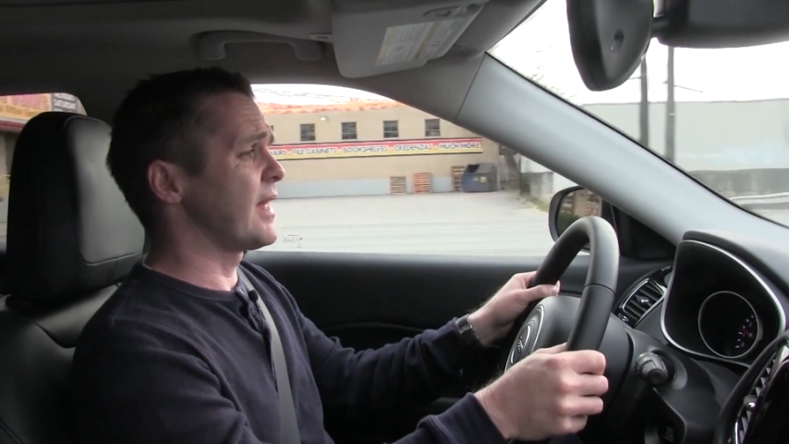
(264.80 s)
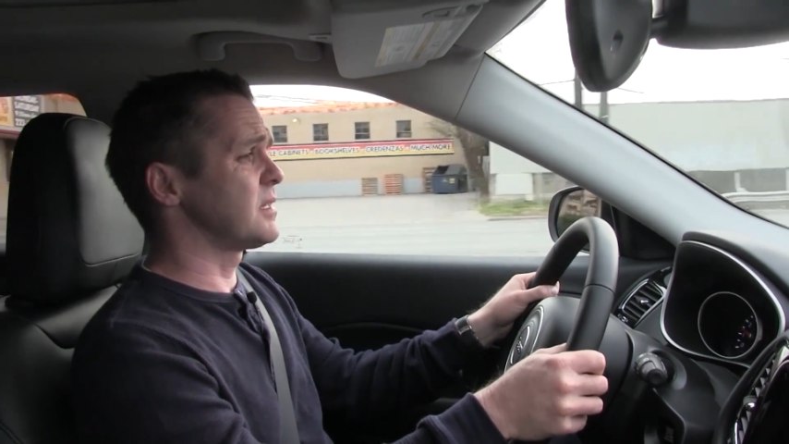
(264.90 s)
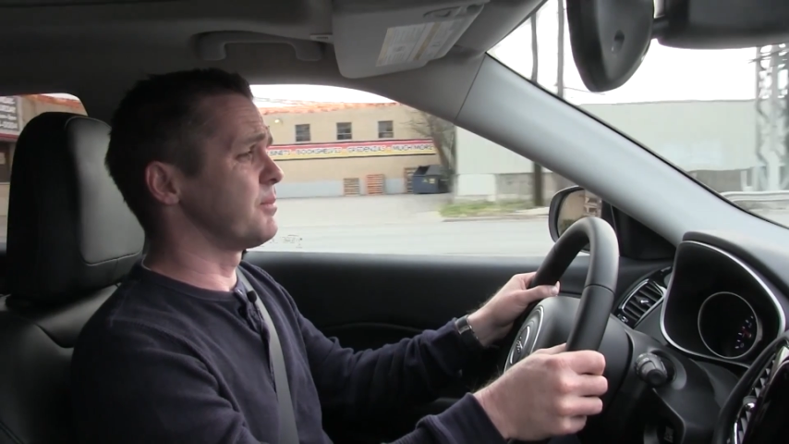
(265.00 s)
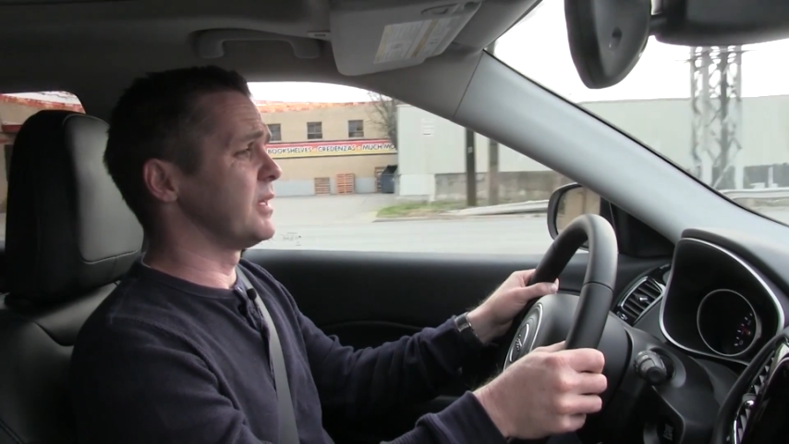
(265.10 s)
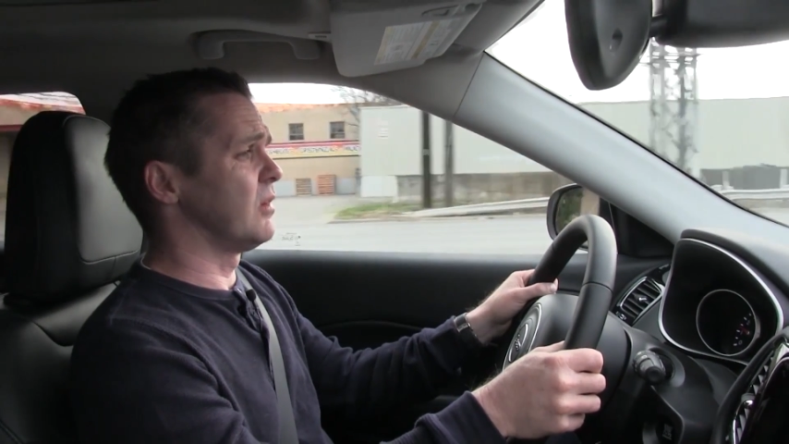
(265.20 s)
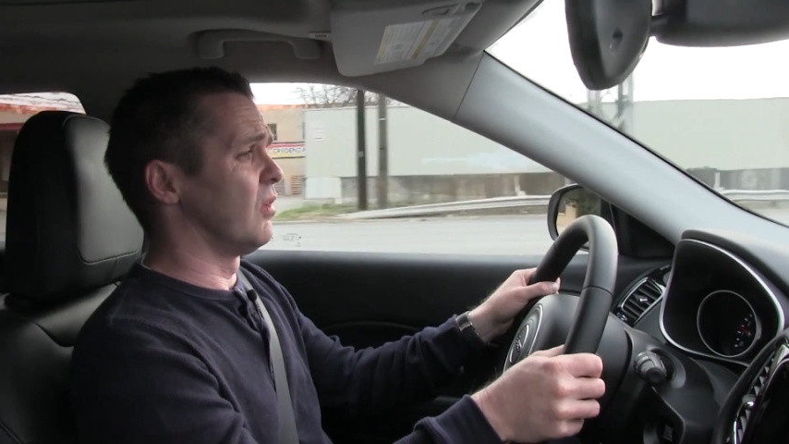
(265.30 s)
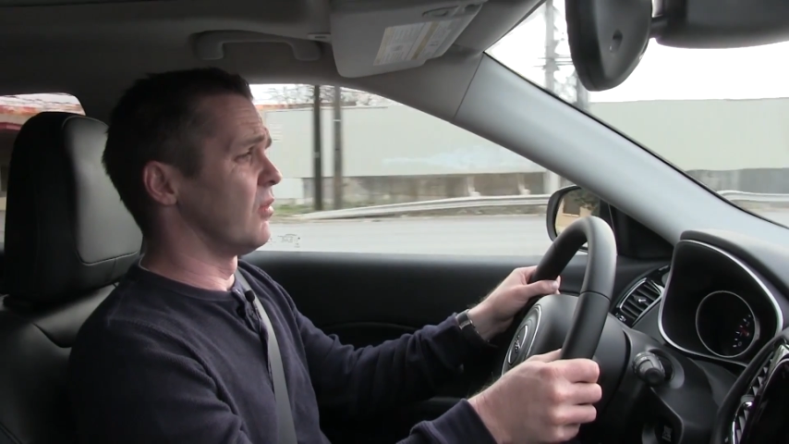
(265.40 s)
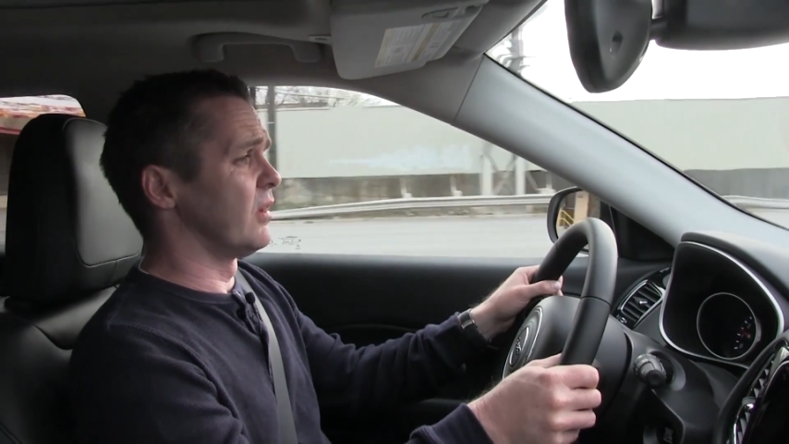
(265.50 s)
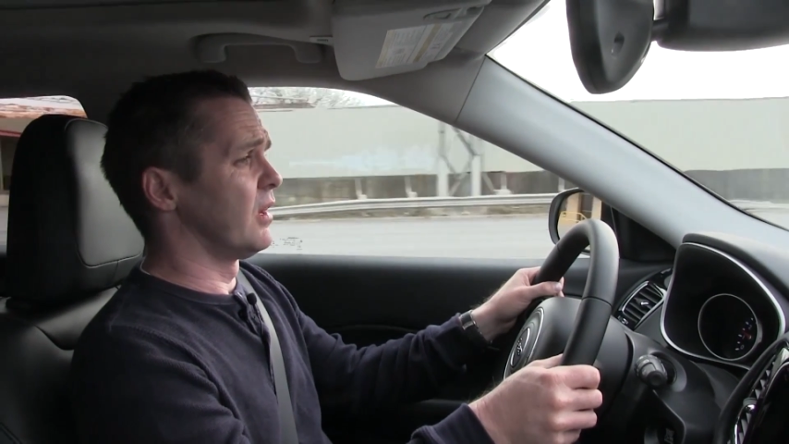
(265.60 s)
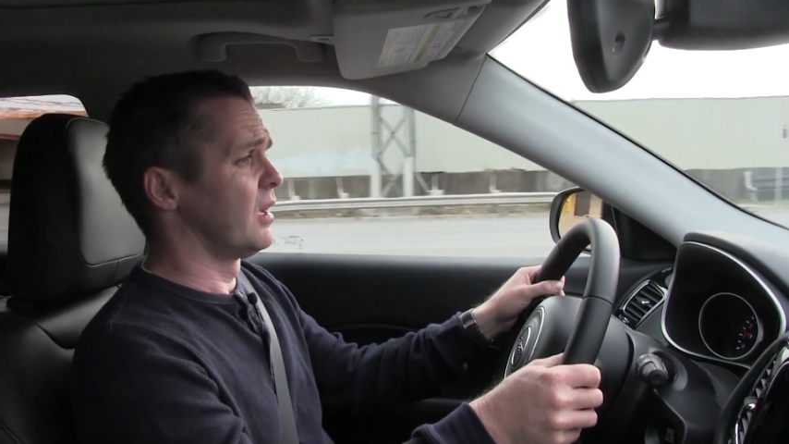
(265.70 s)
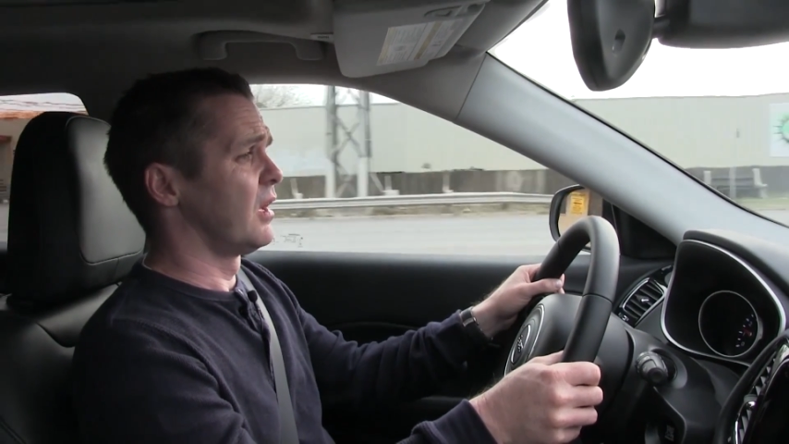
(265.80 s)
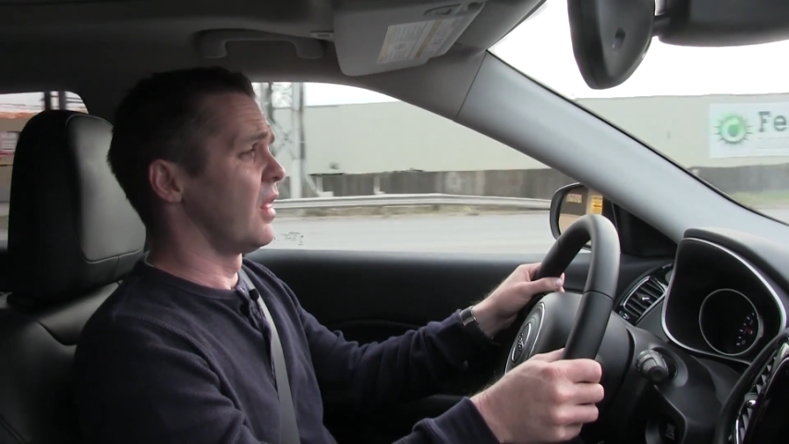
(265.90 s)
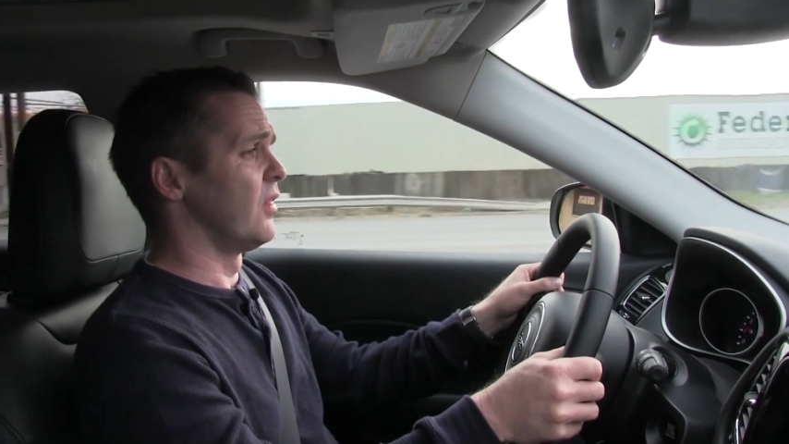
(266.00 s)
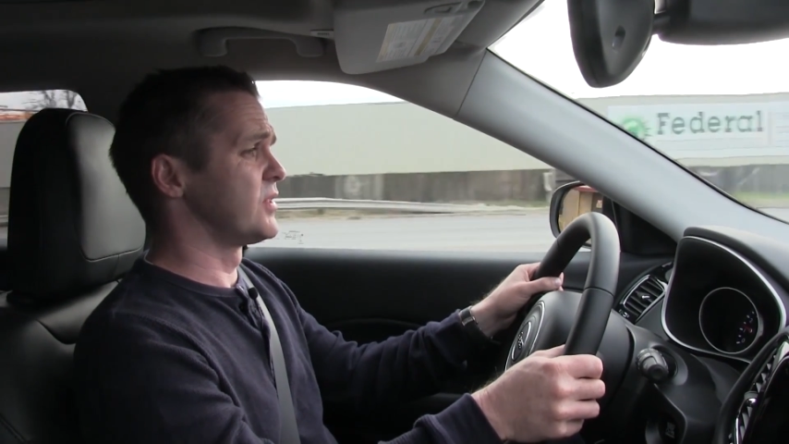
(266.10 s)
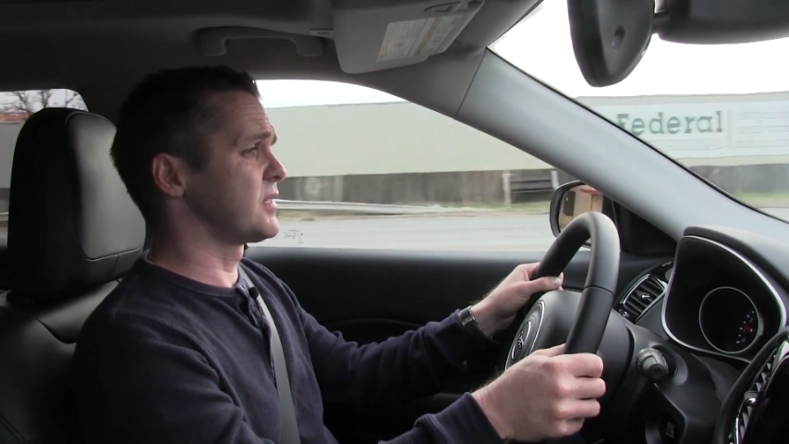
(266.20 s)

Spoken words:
that's a bit on the